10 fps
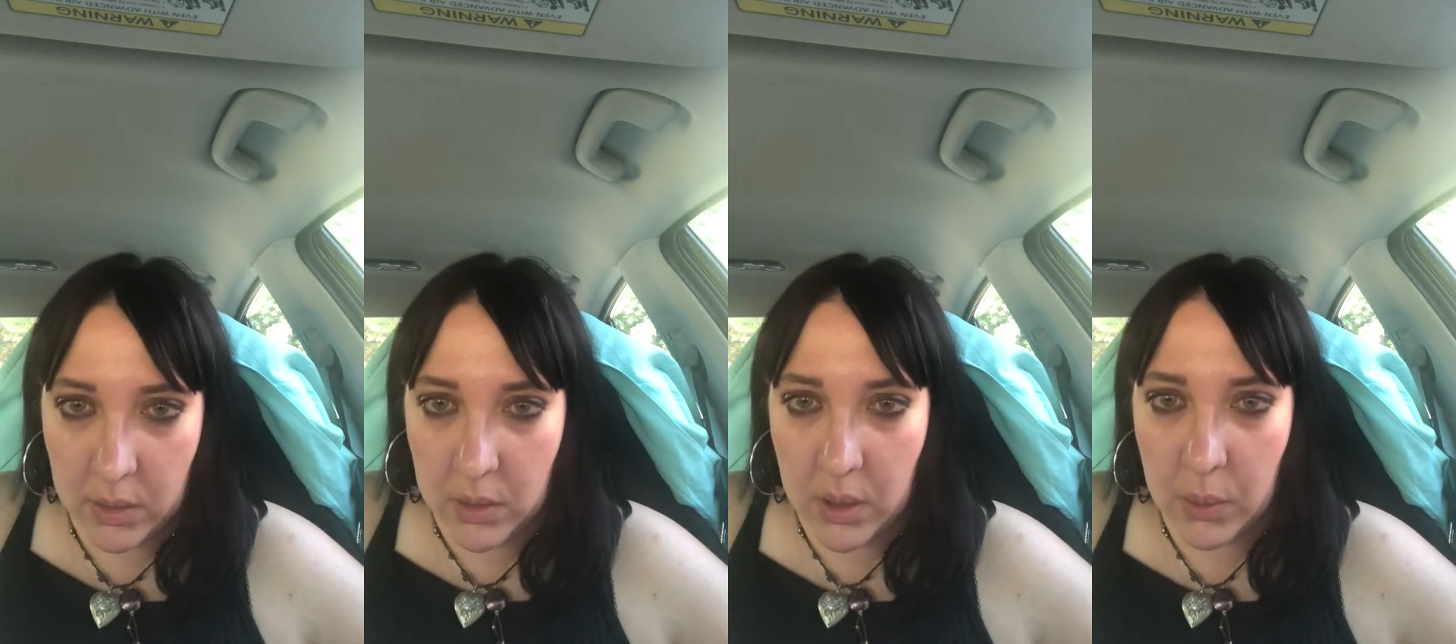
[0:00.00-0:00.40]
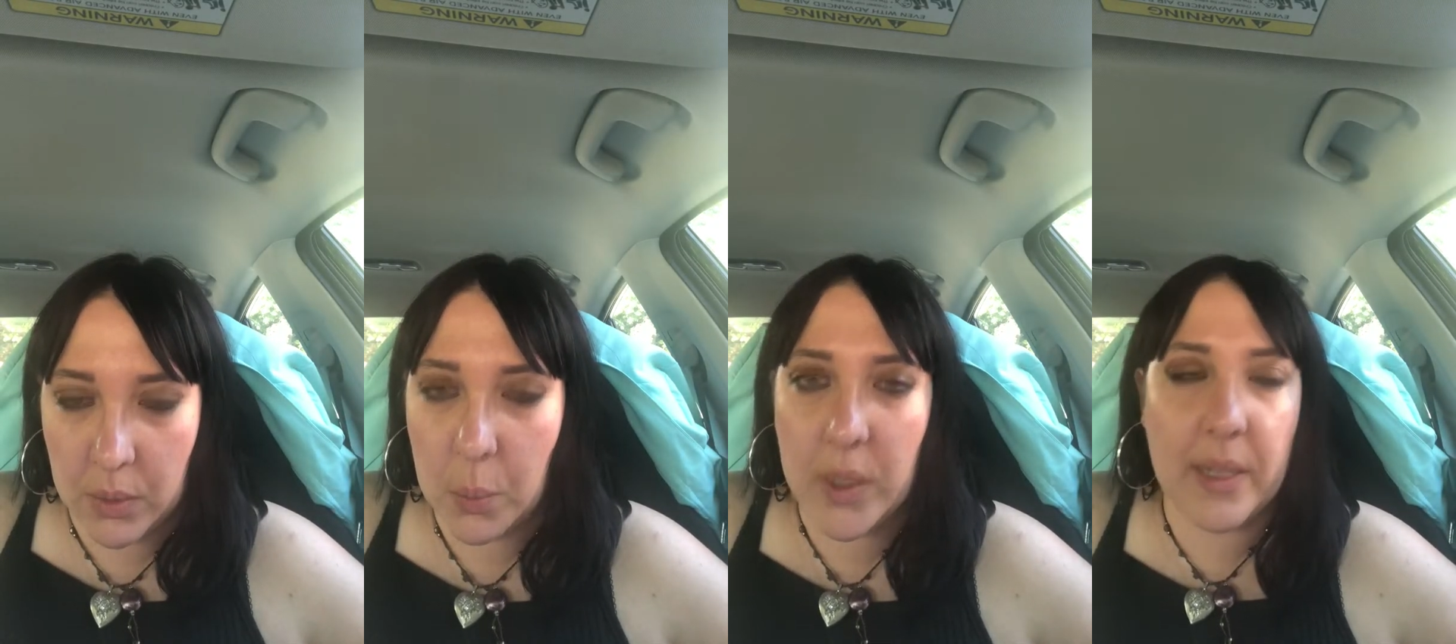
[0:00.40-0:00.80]

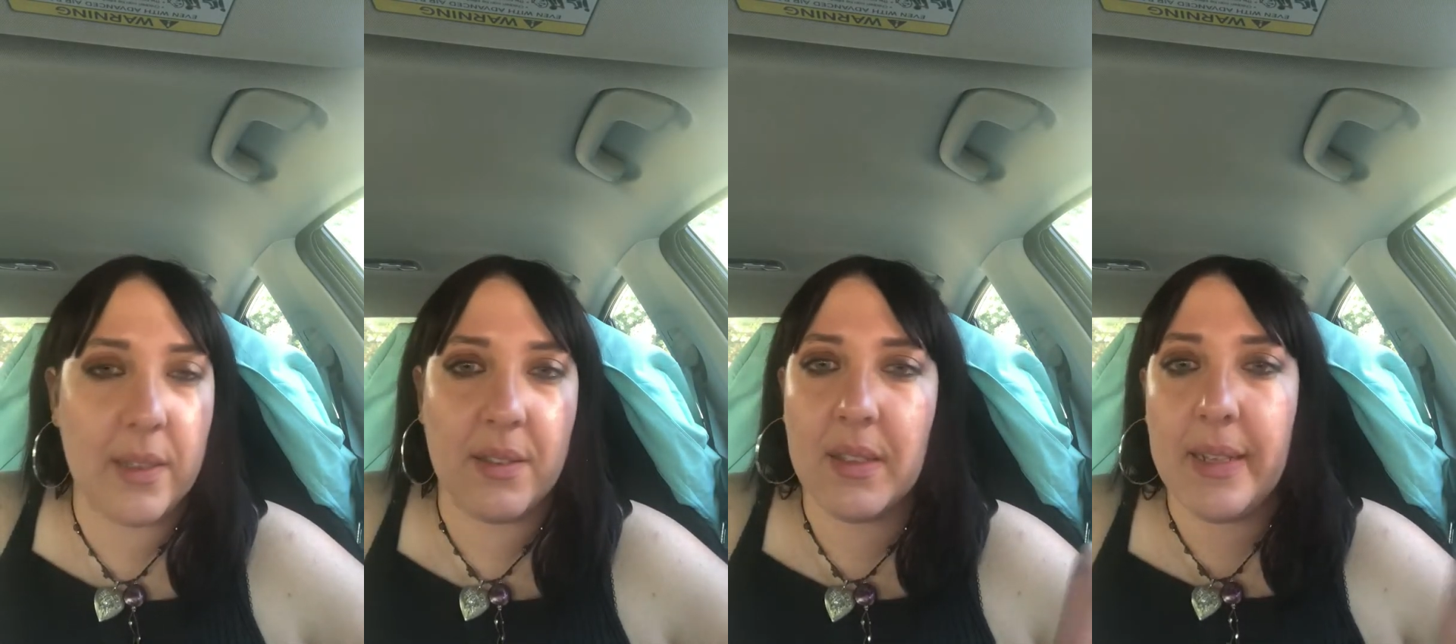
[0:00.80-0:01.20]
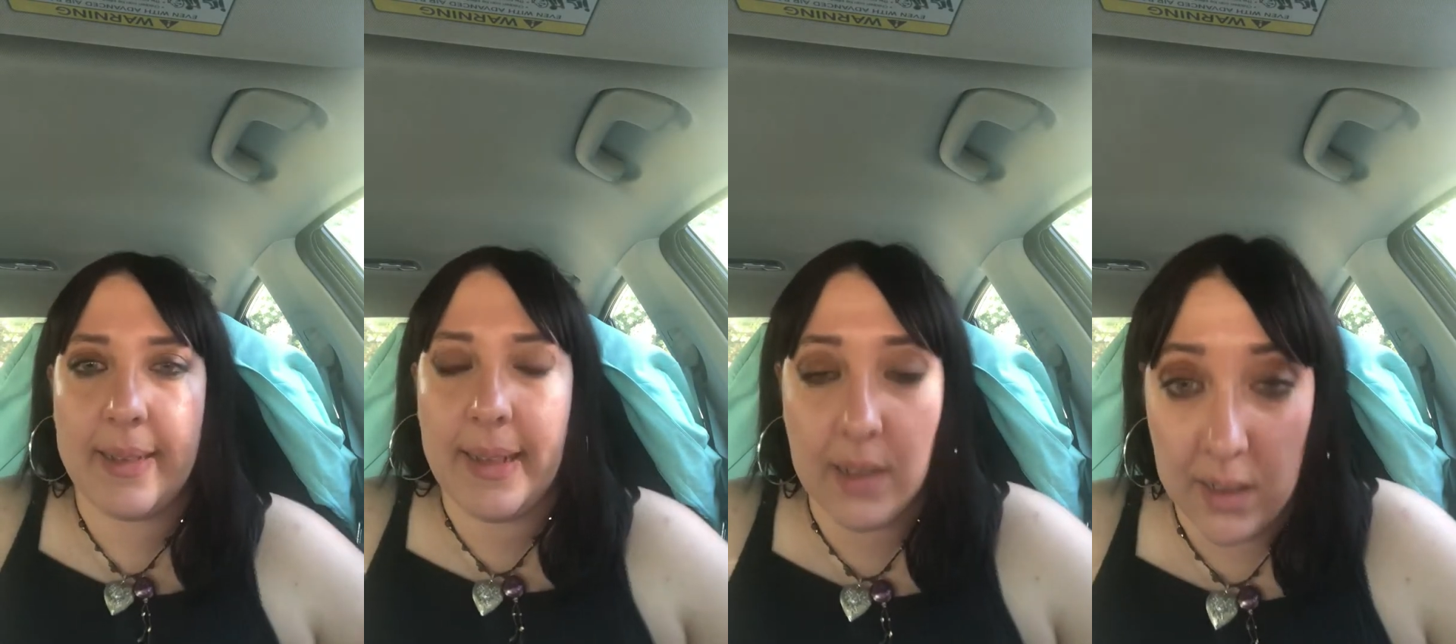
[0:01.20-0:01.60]
If we're gonna sit
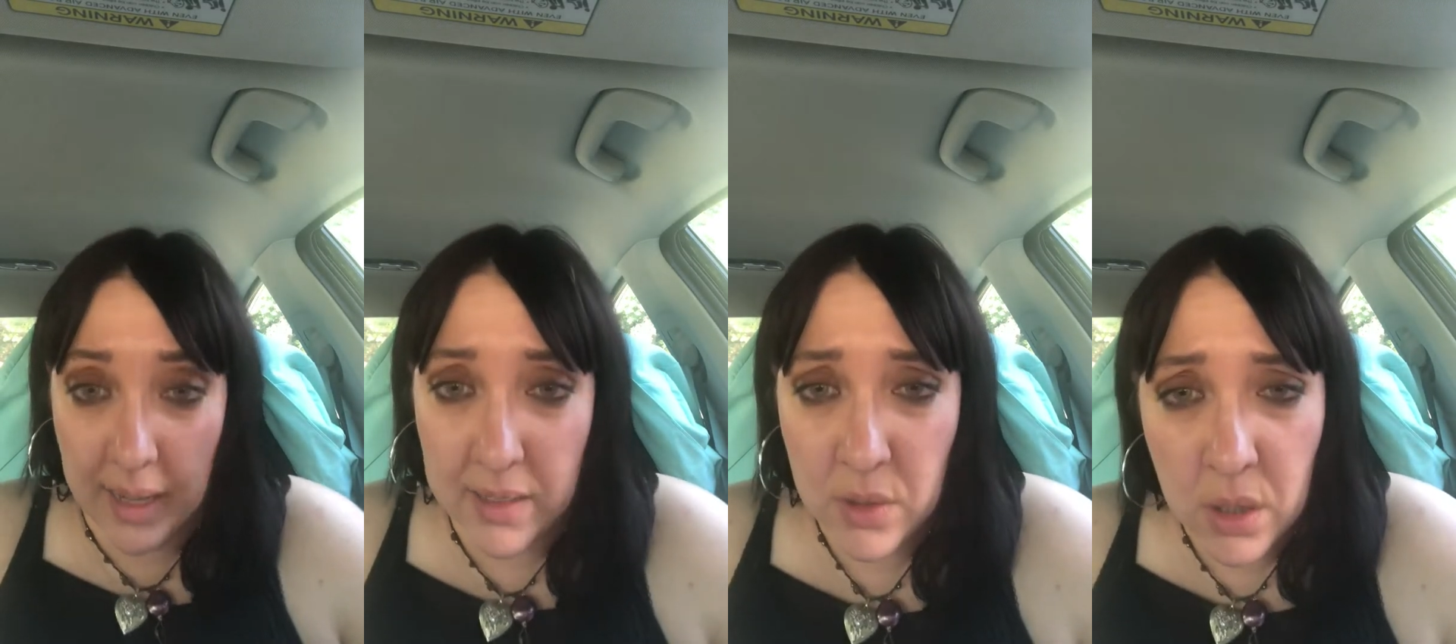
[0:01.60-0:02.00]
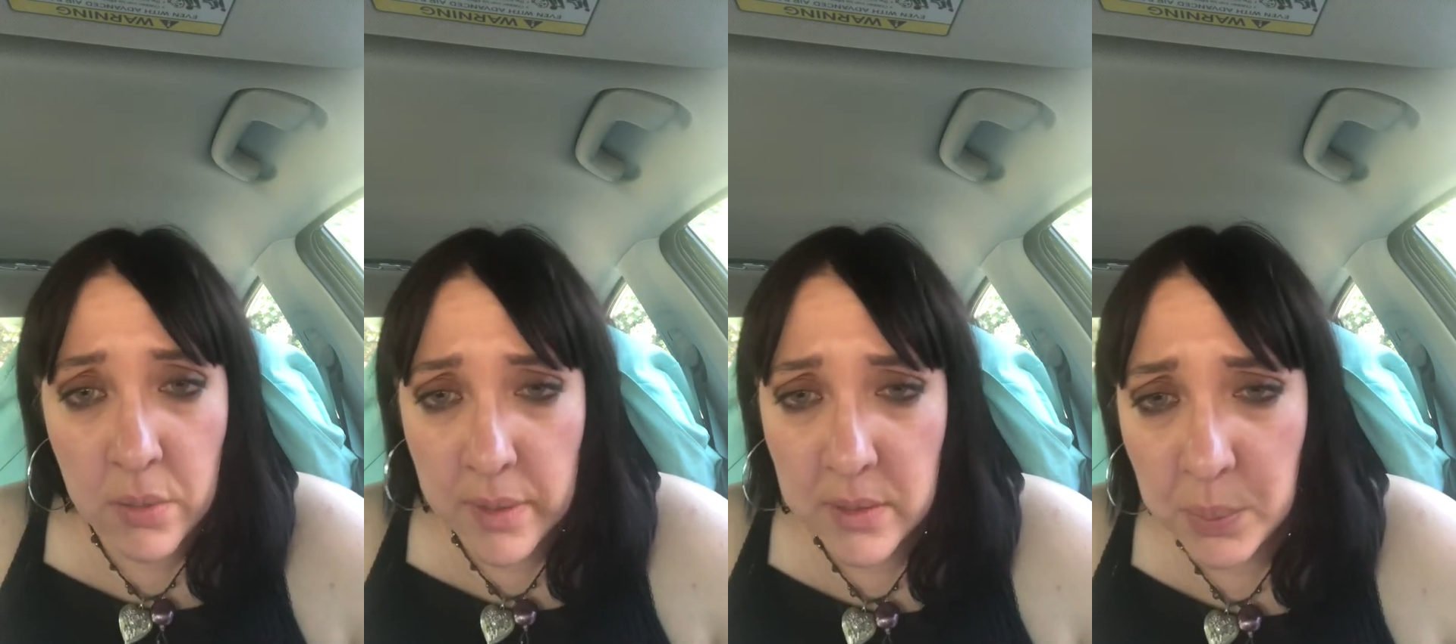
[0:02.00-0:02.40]
and analyze all
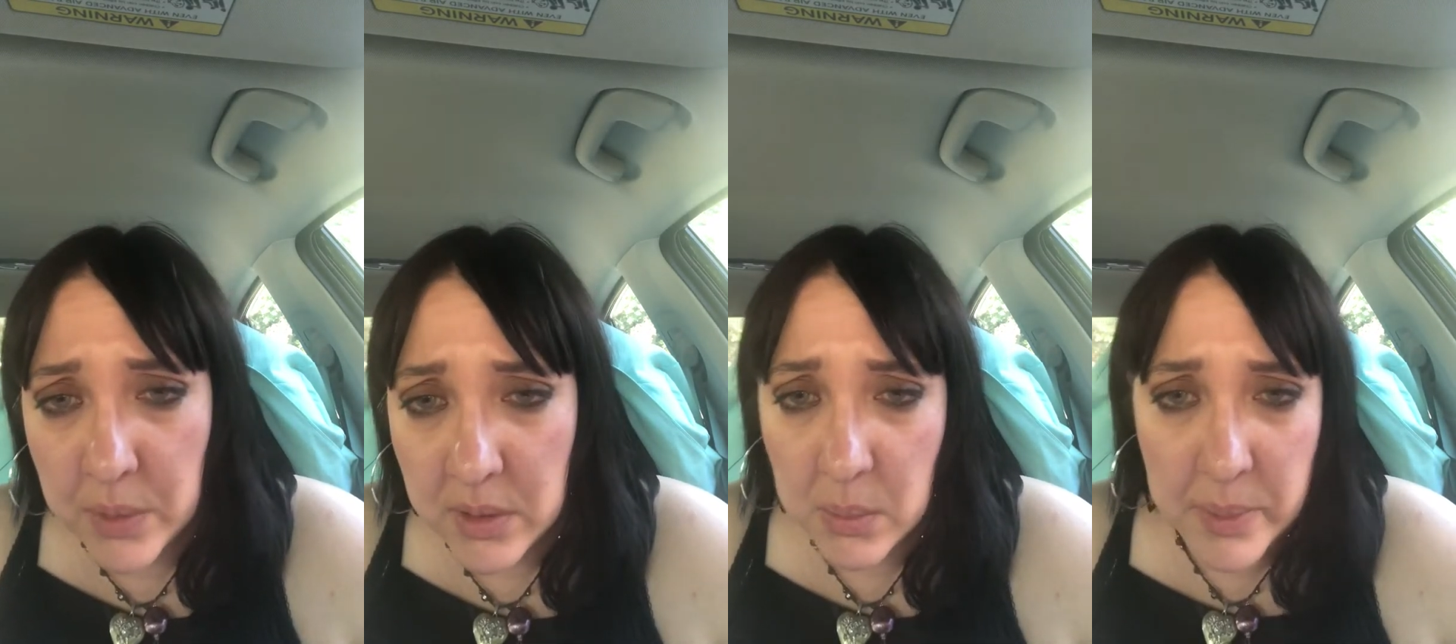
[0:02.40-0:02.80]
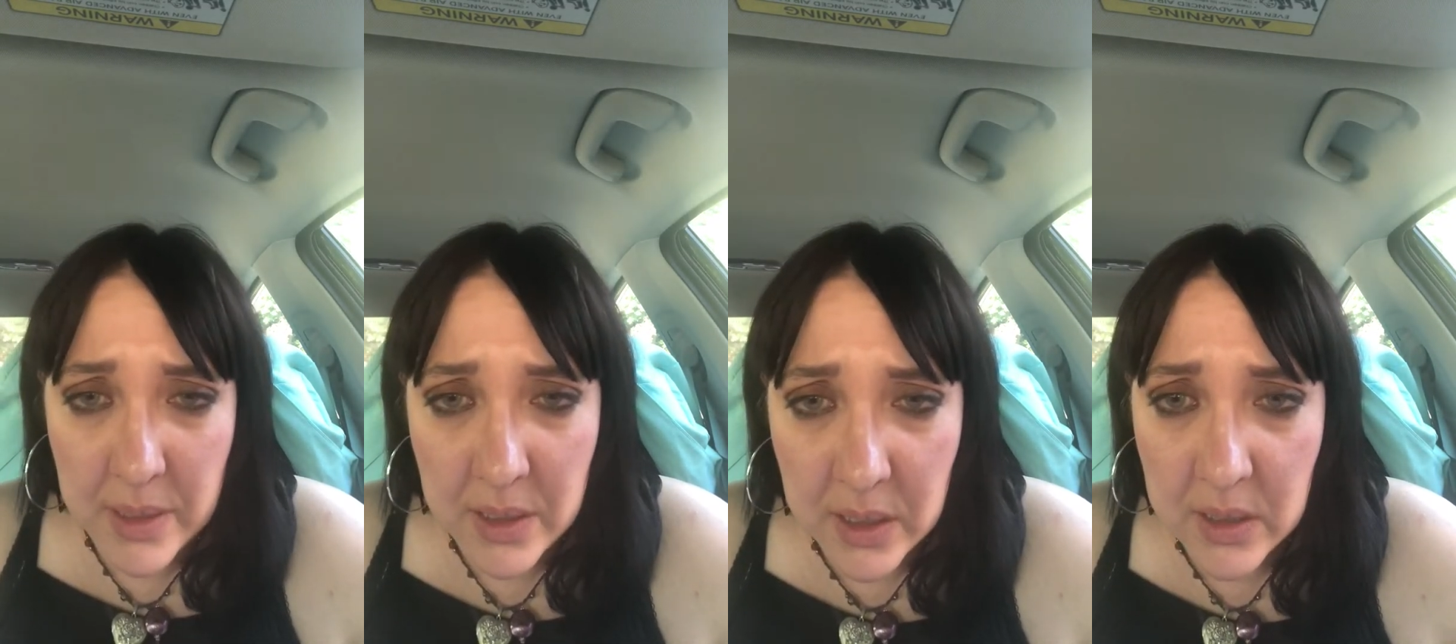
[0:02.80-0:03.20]
of these
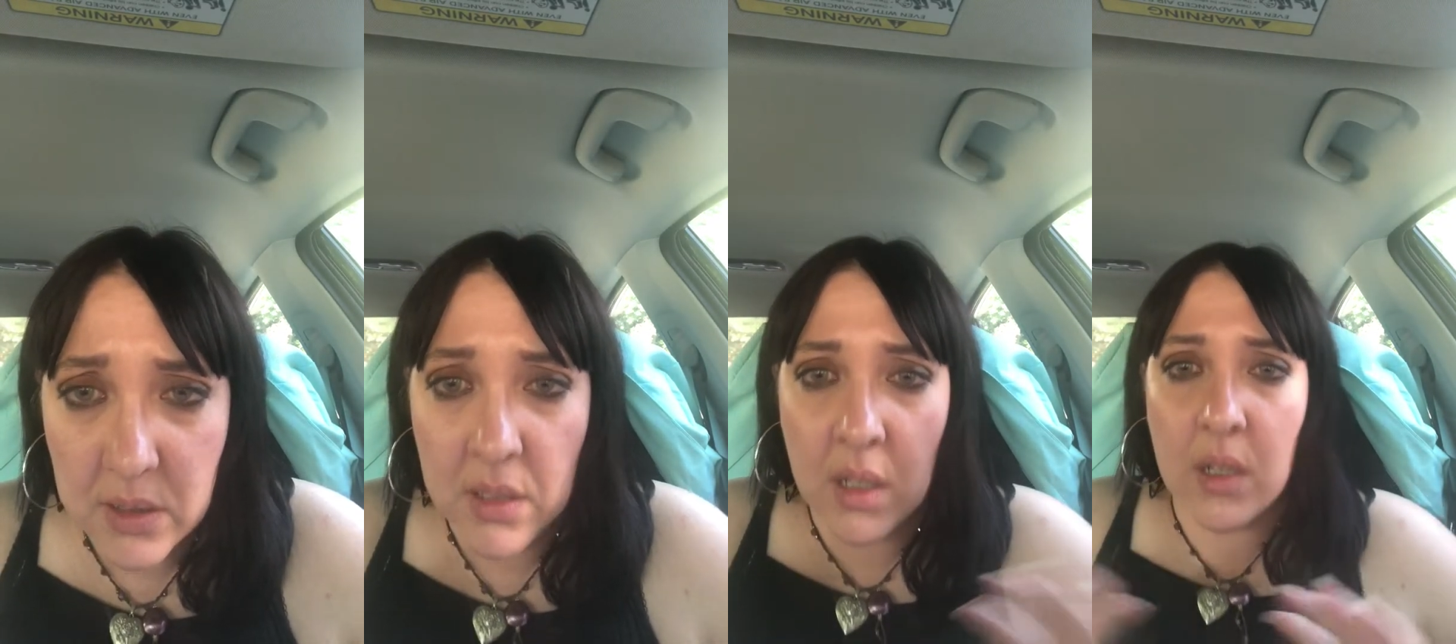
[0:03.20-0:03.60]
possibilities,